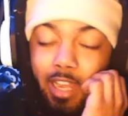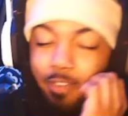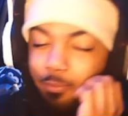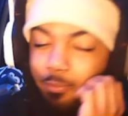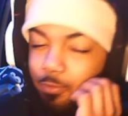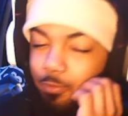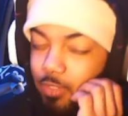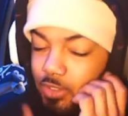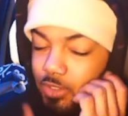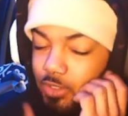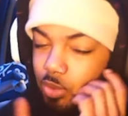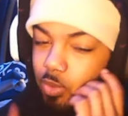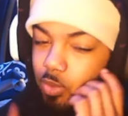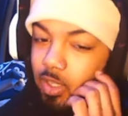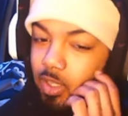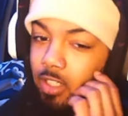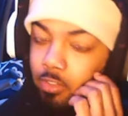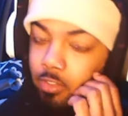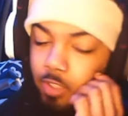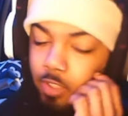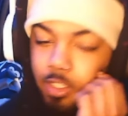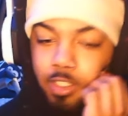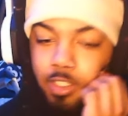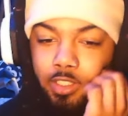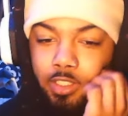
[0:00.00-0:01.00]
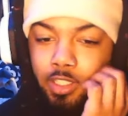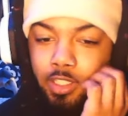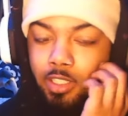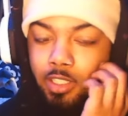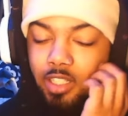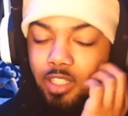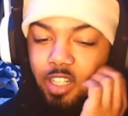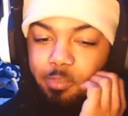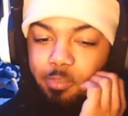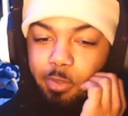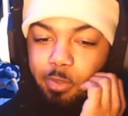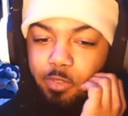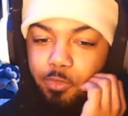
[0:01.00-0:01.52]
swear I've heard of
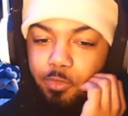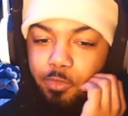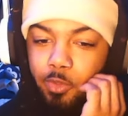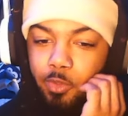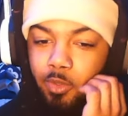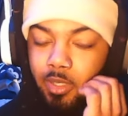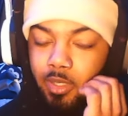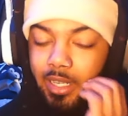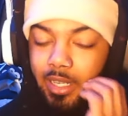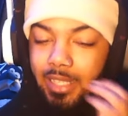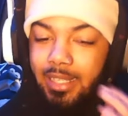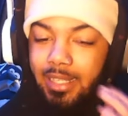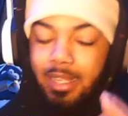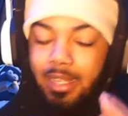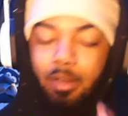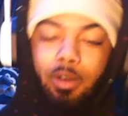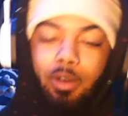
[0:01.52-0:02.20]
Yunggoth before. I